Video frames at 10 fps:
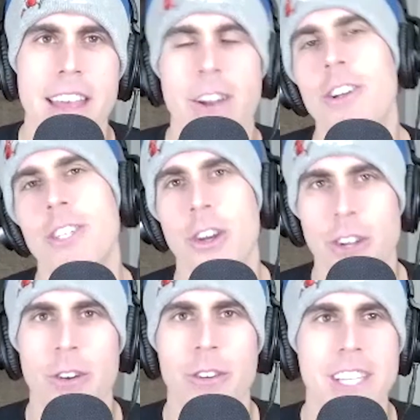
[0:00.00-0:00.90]
And then also,
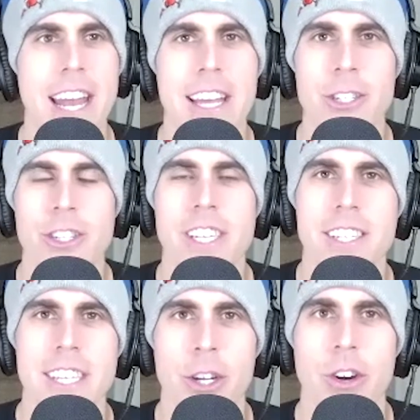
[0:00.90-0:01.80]
it was kind of
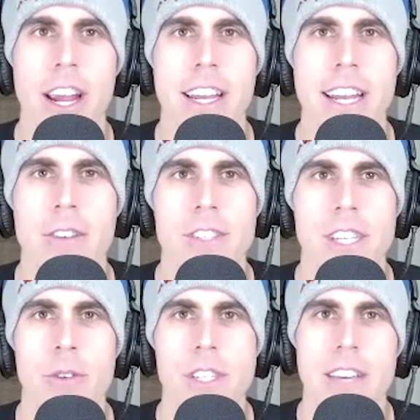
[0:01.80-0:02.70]
interesting seeing Craig
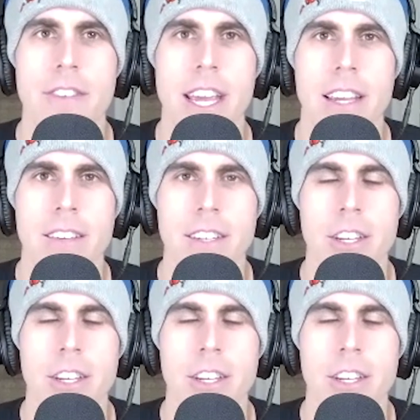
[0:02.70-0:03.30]
announce he was leaving,